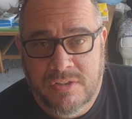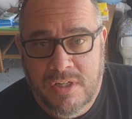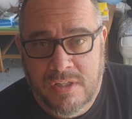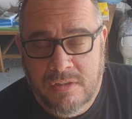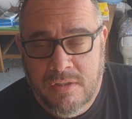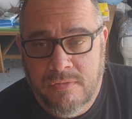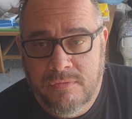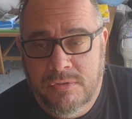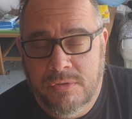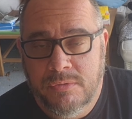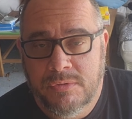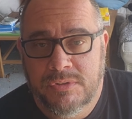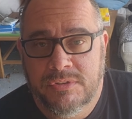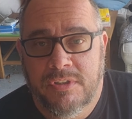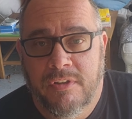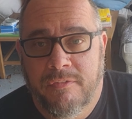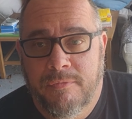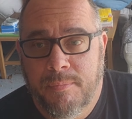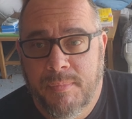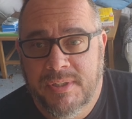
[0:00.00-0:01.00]
I love doing
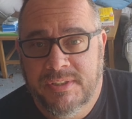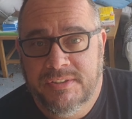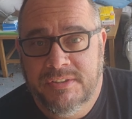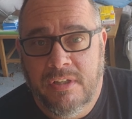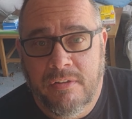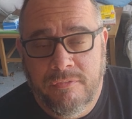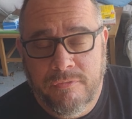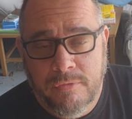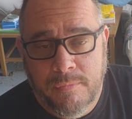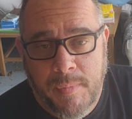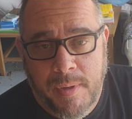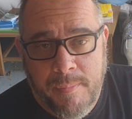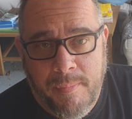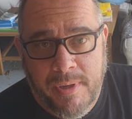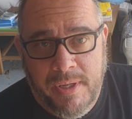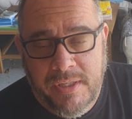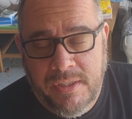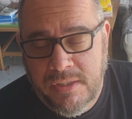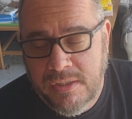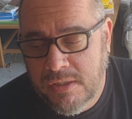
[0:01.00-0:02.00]
stuff myself for my
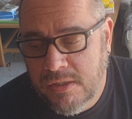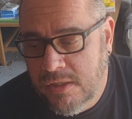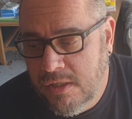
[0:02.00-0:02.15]
bike.